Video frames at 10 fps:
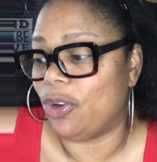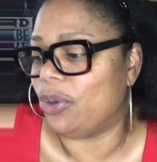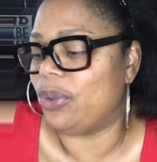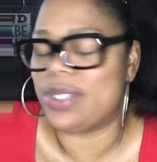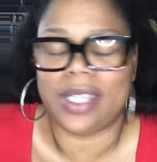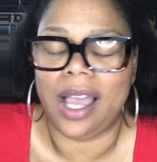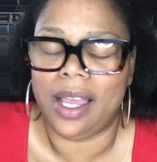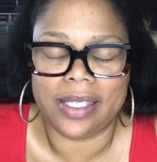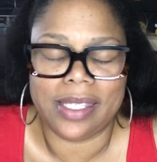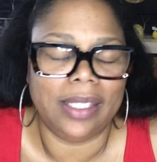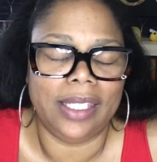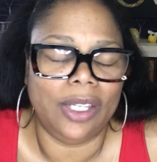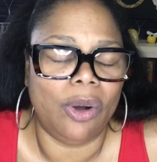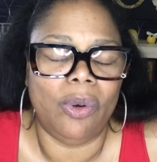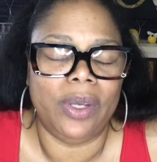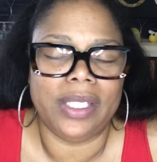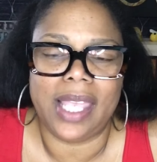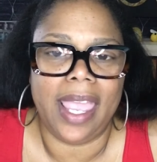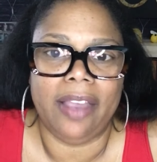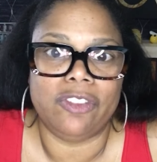girls constantly going
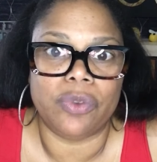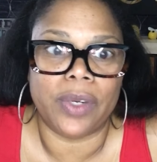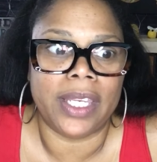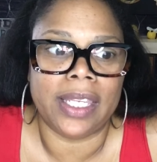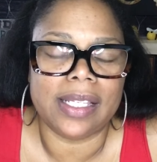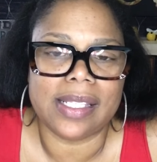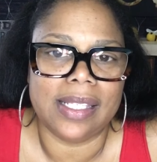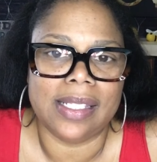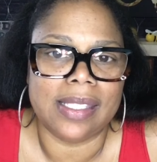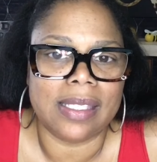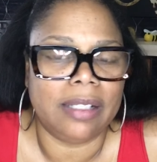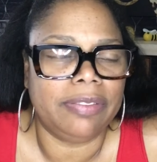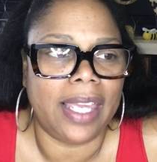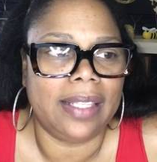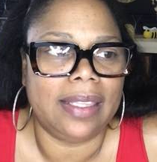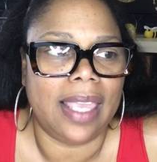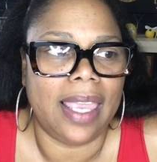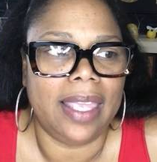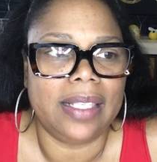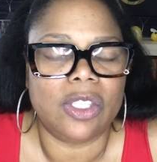to have drinks and stuff like
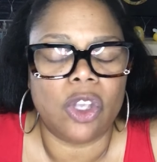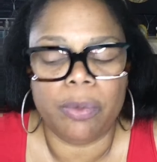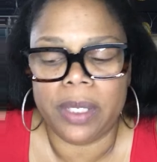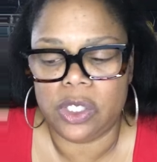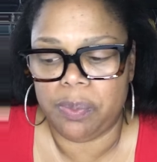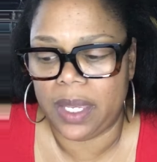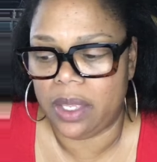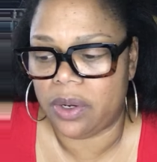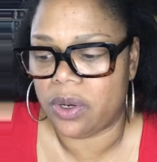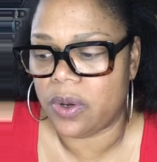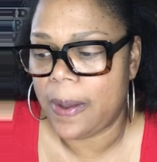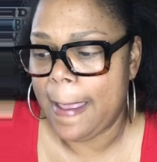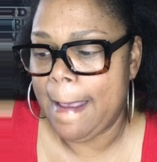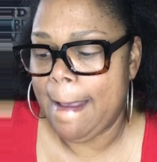that. So much better.